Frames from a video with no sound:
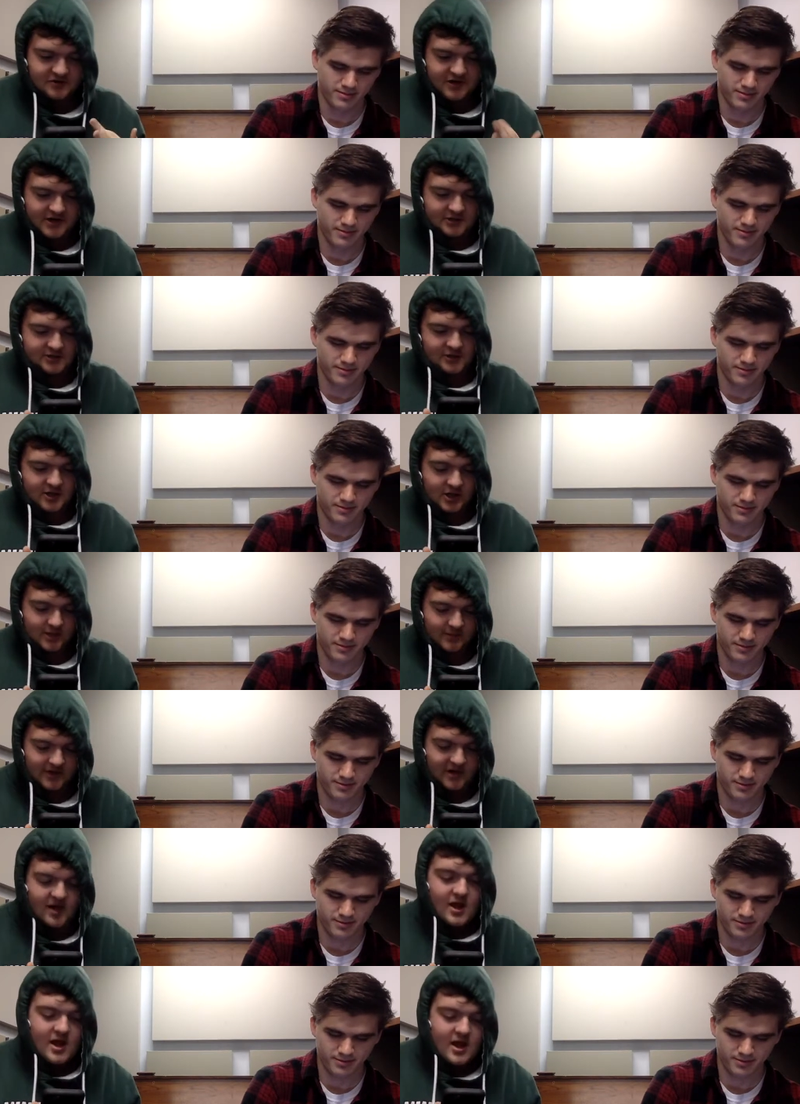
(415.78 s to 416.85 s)
Speaker 1: of Harold Clerman.
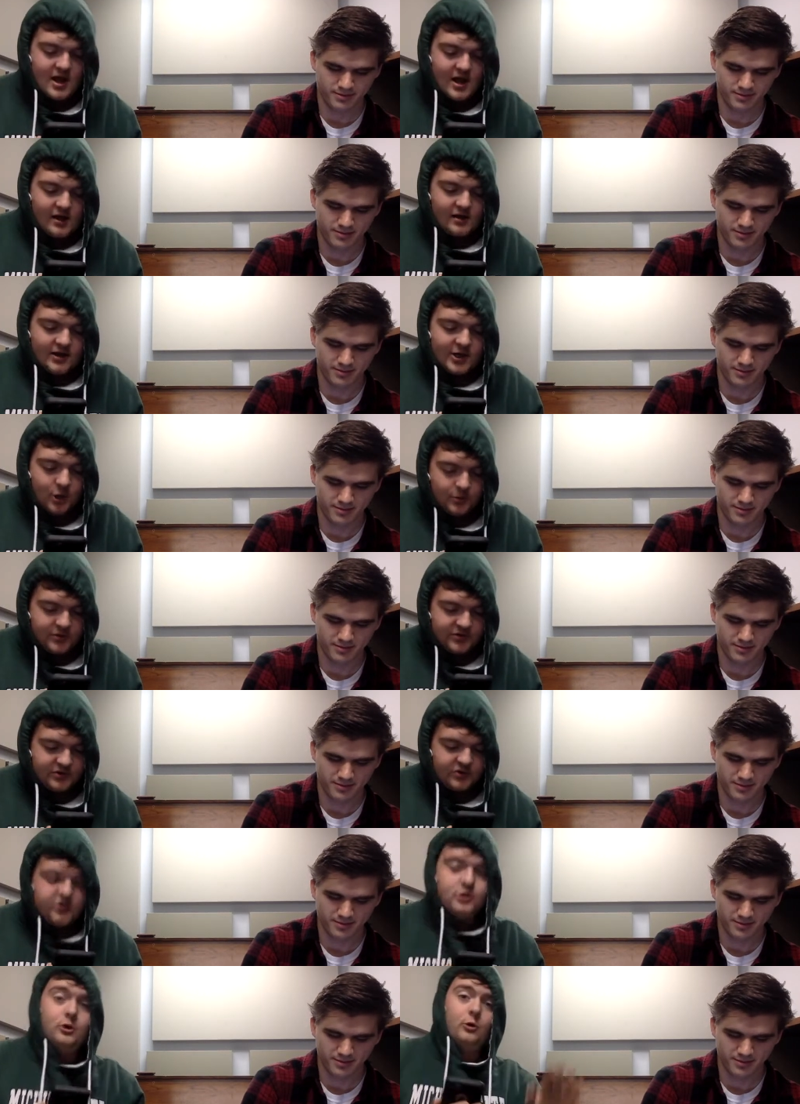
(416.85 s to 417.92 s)
He opened a
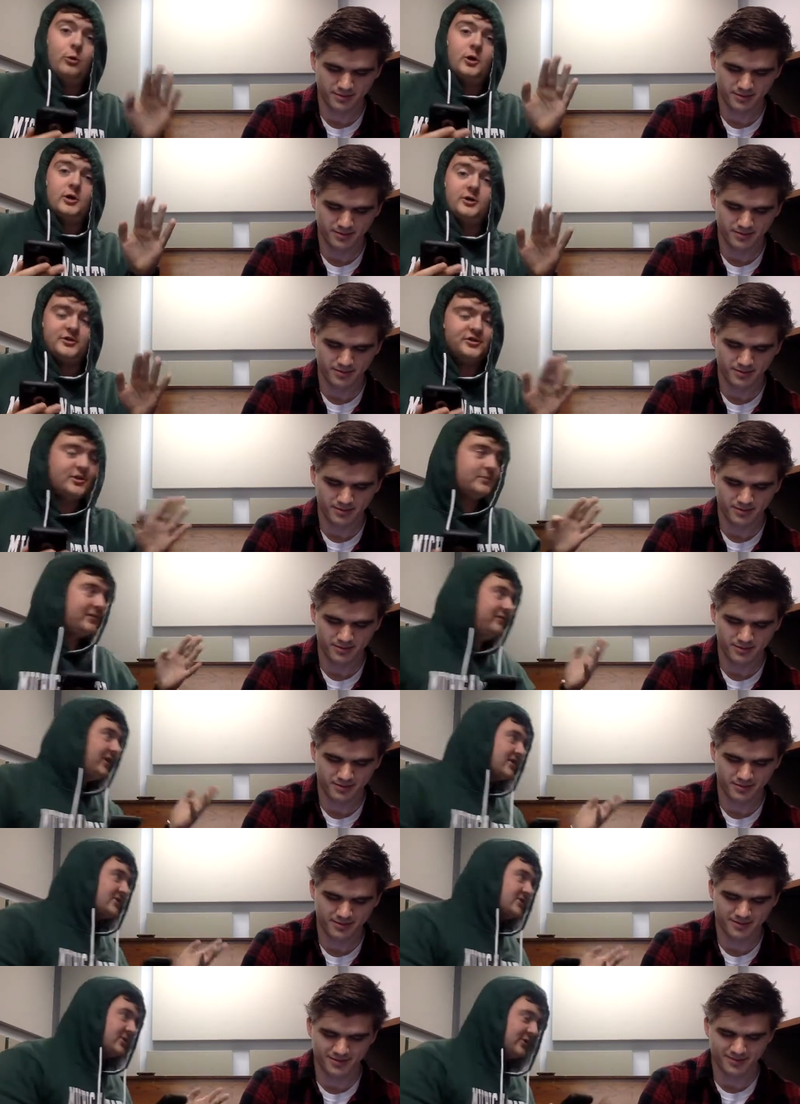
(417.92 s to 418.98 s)
new world in the
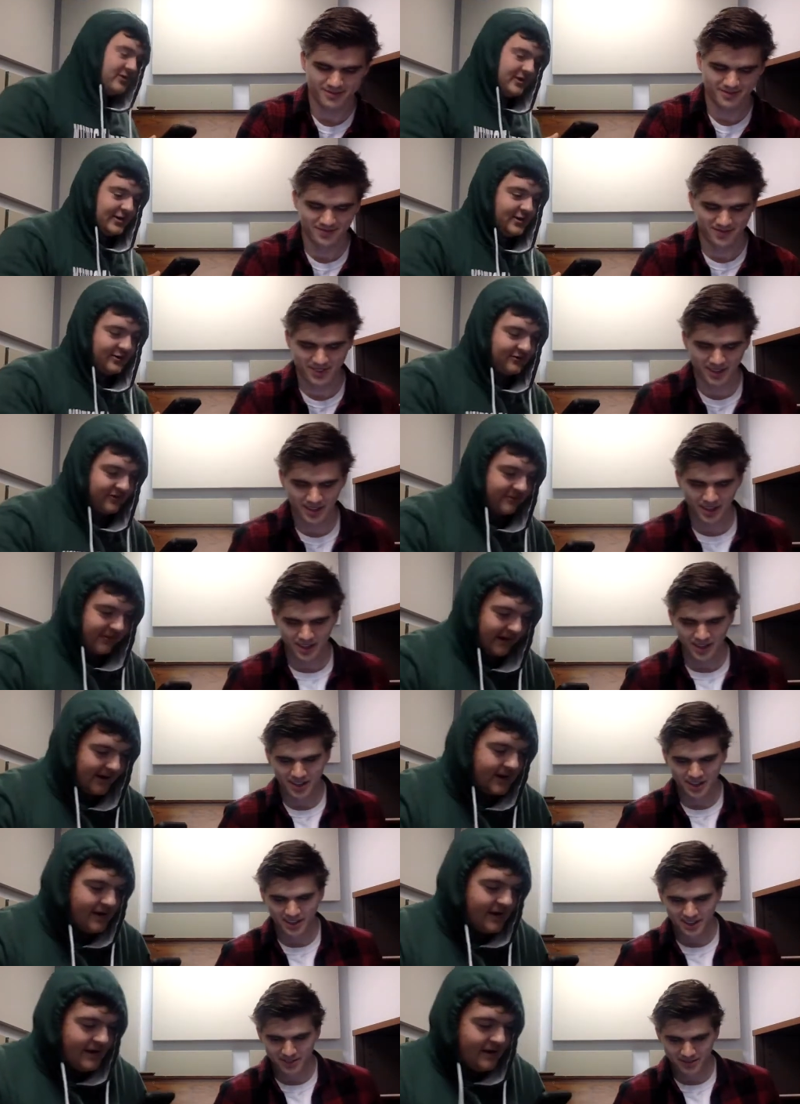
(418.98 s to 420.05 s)
professional theater for me.
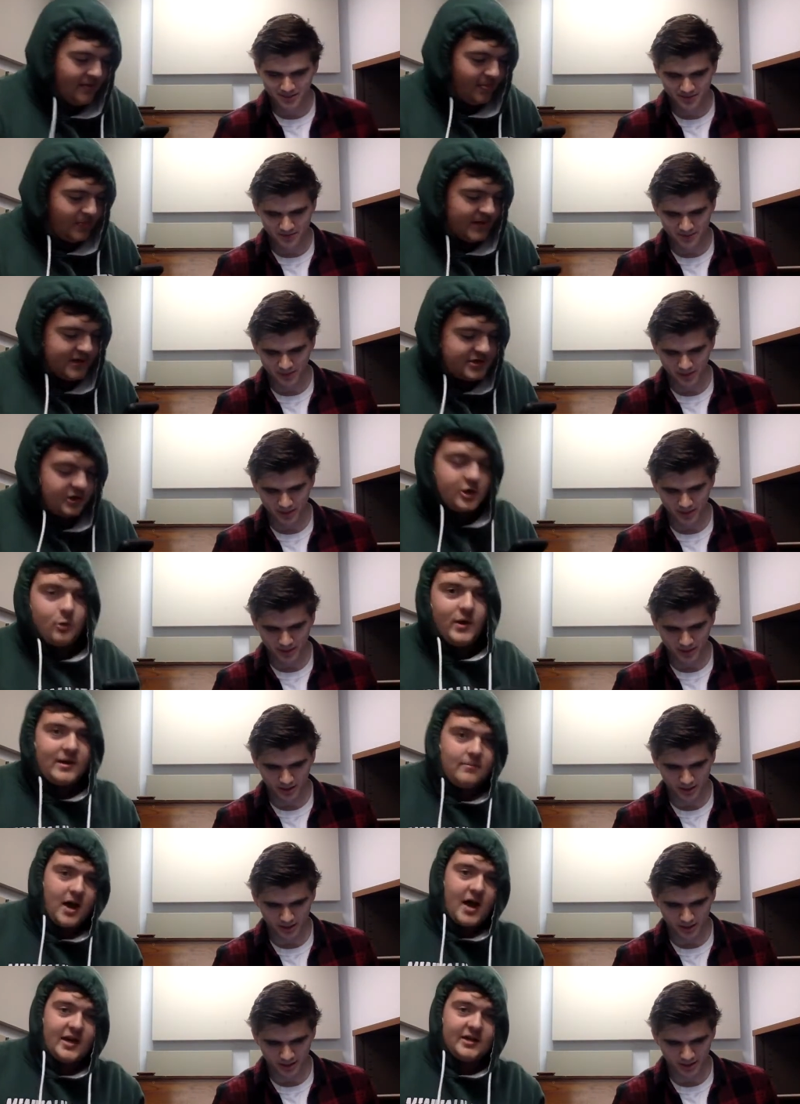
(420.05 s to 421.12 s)
He took away
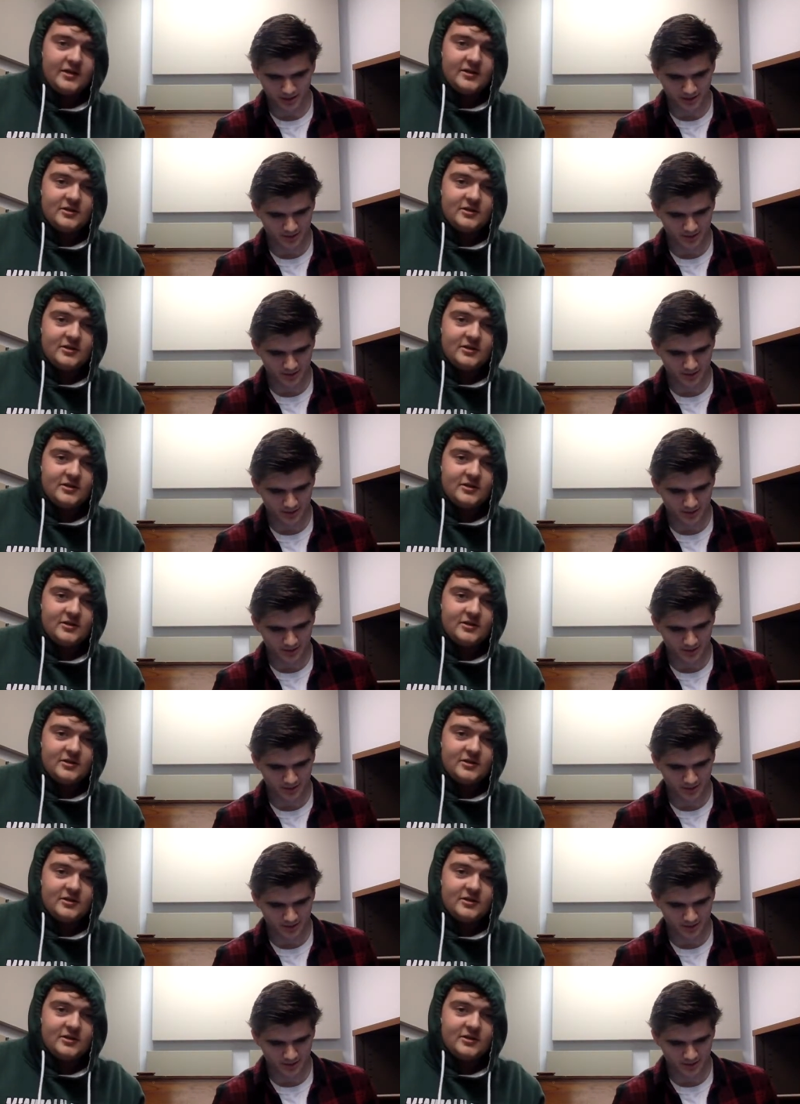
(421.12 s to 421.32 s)
my